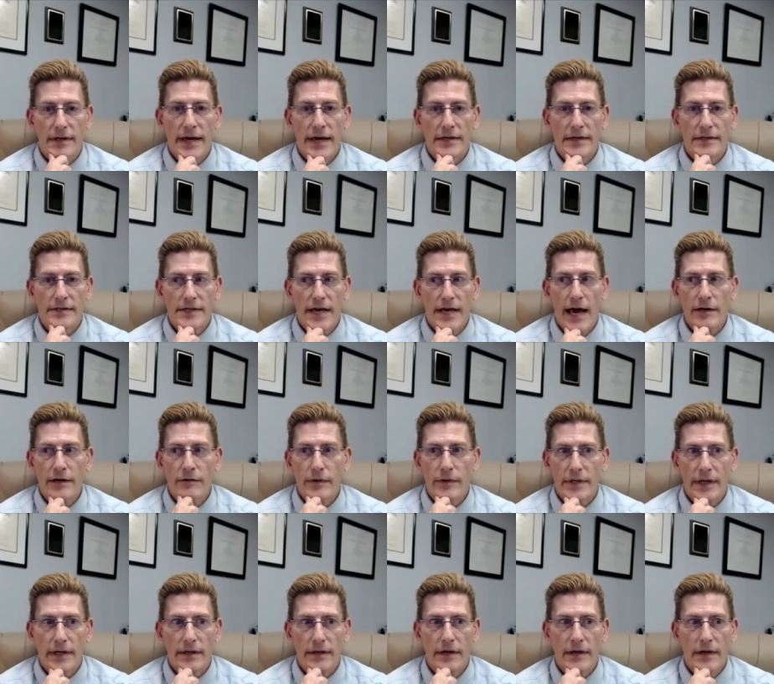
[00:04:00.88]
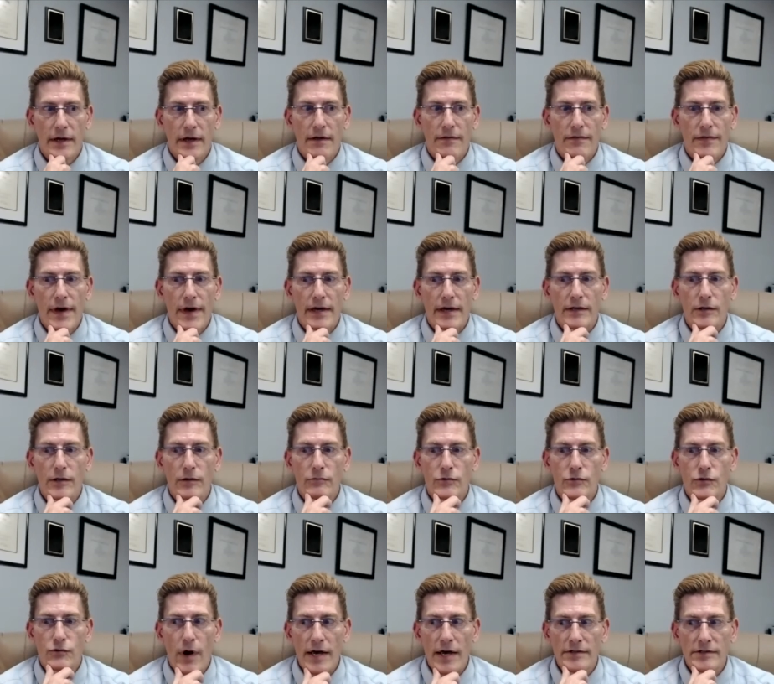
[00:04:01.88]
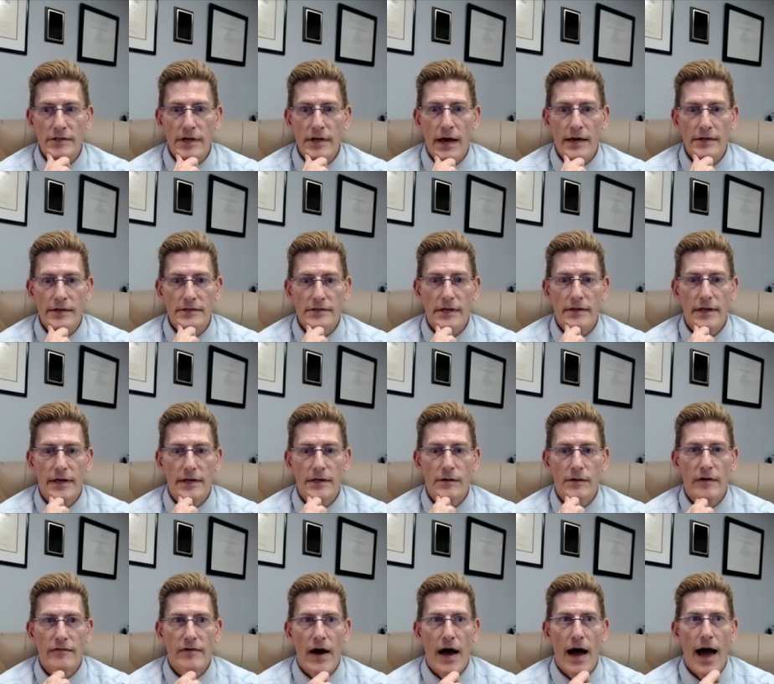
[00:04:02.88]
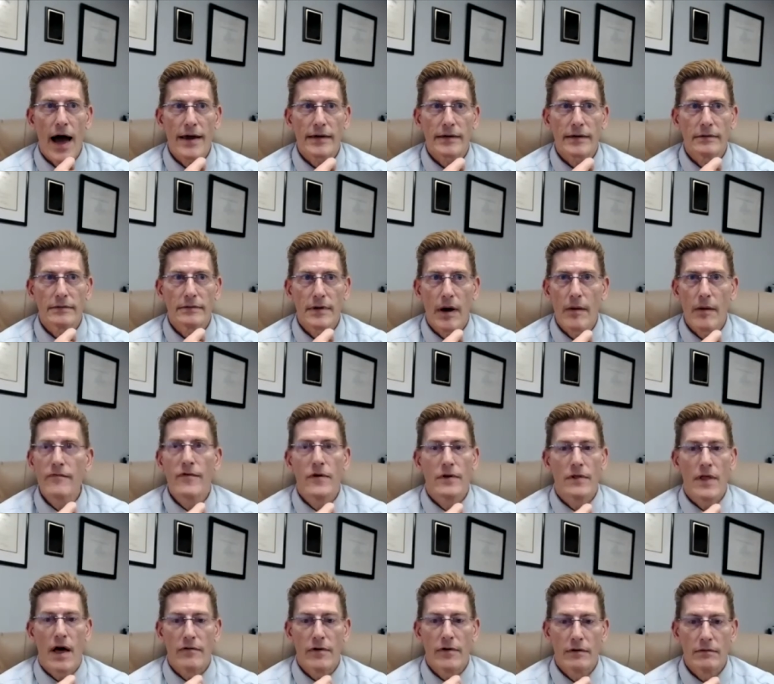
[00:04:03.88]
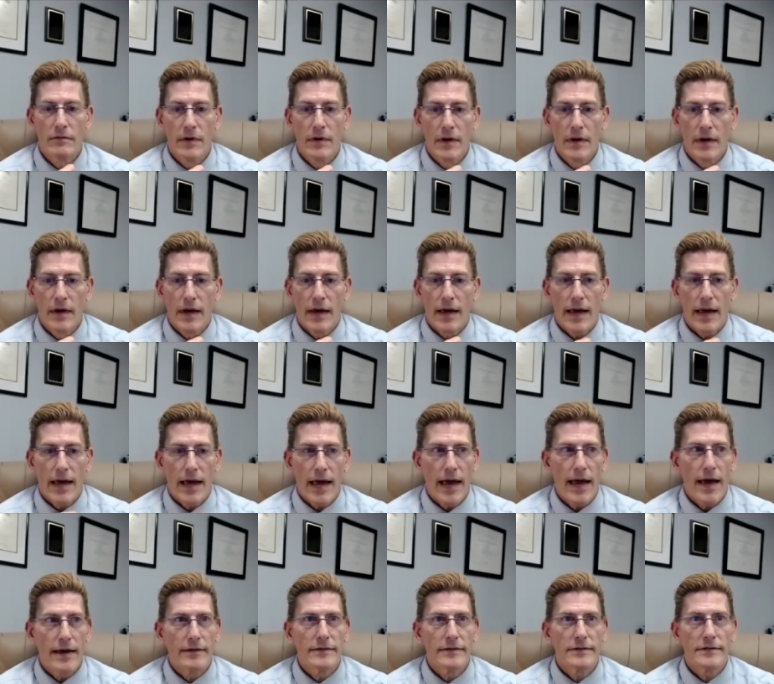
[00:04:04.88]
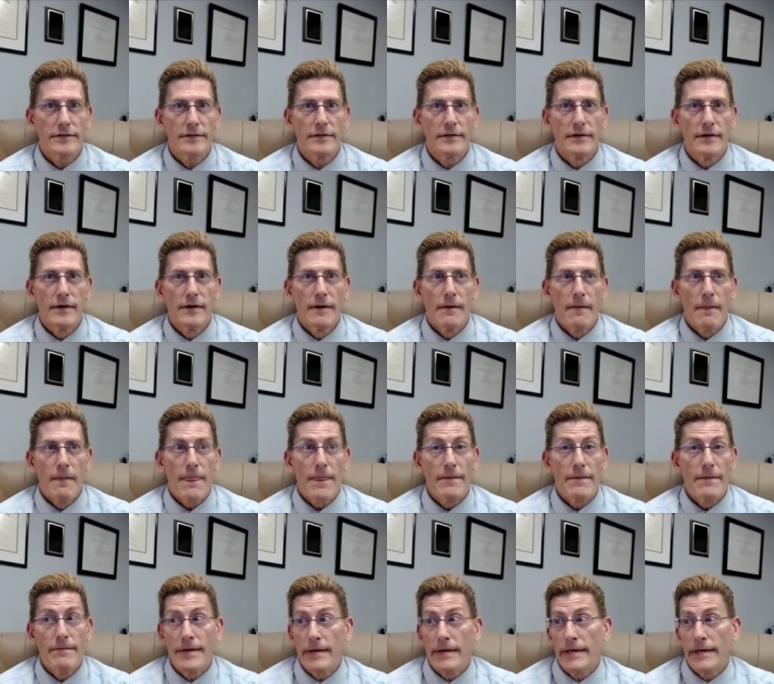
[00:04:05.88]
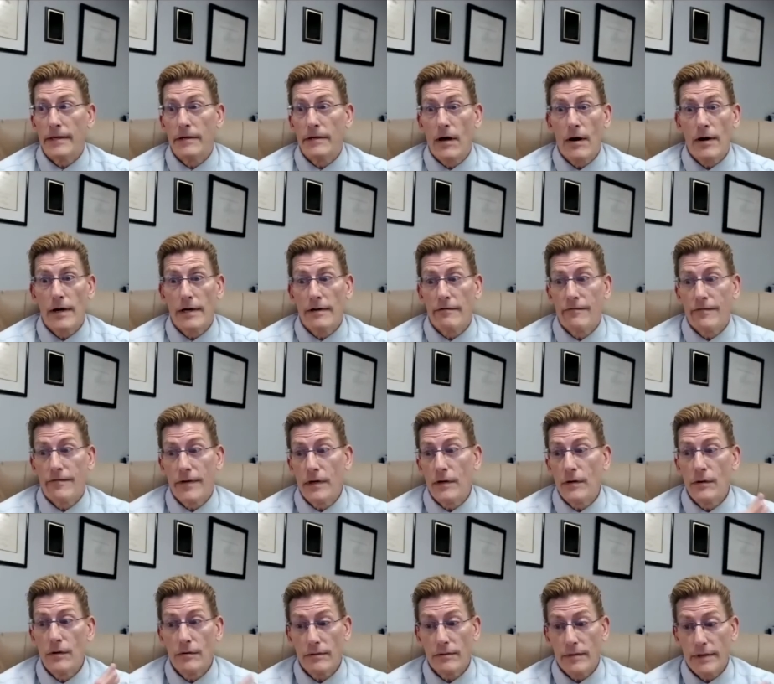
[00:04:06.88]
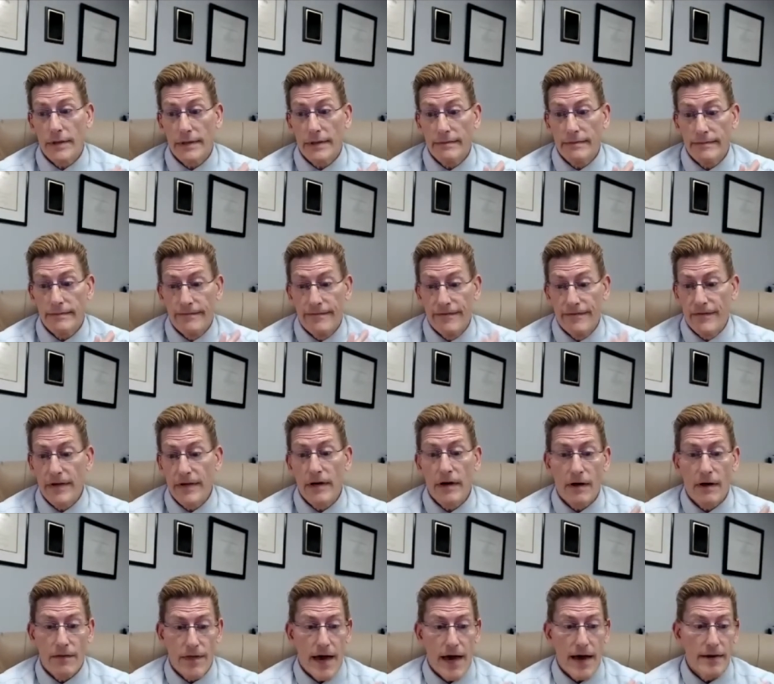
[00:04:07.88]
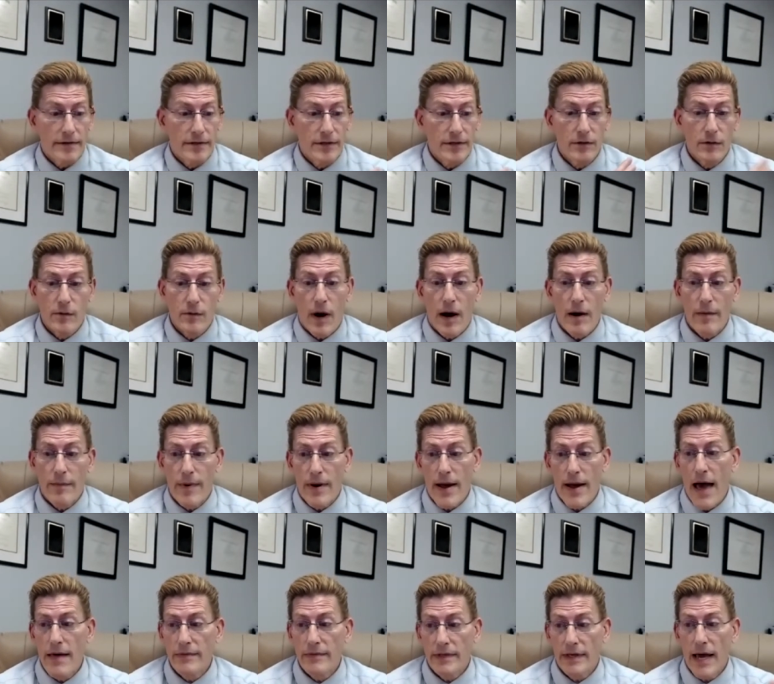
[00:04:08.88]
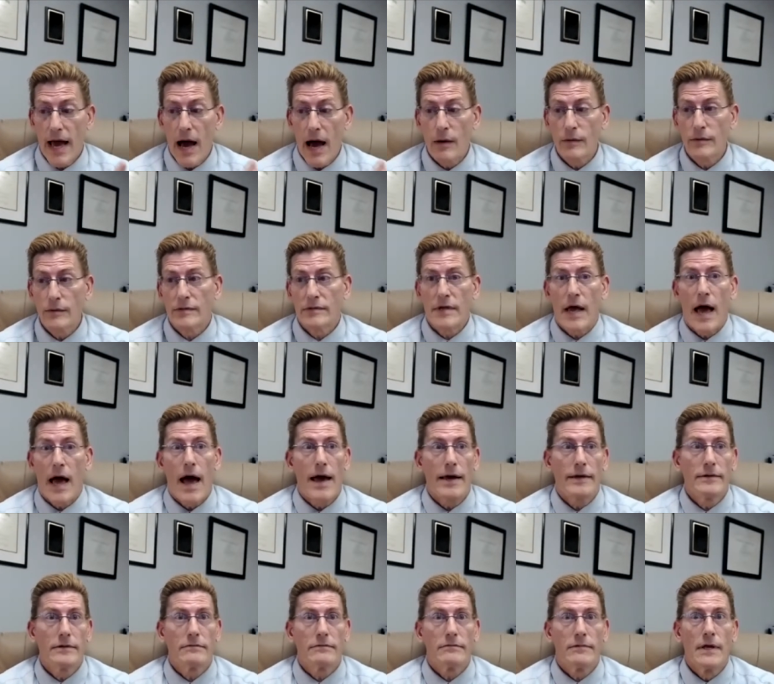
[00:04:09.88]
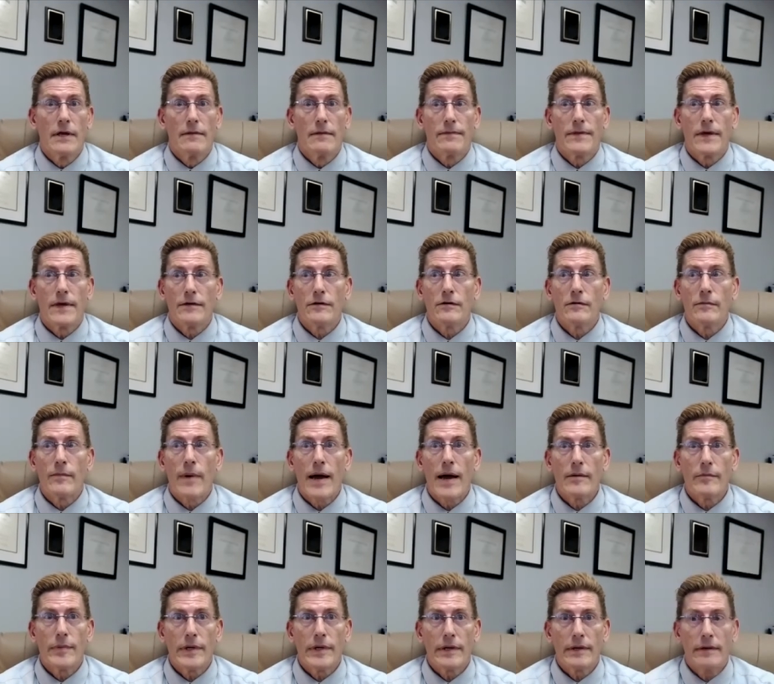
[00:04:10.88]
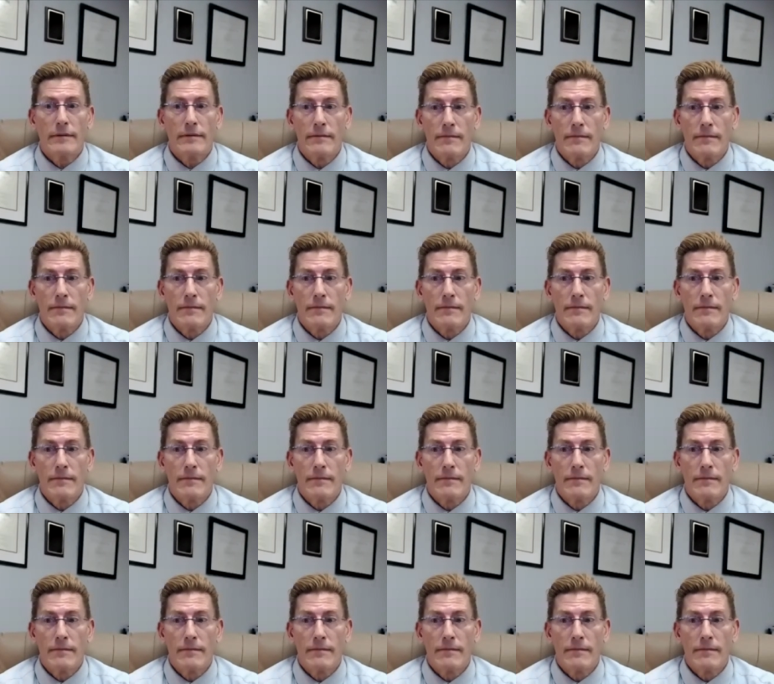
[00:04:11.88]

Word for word: and integrity, that you trust us and that you have a high comfort level. And, you know, if you feel that you are on the outside, that you might be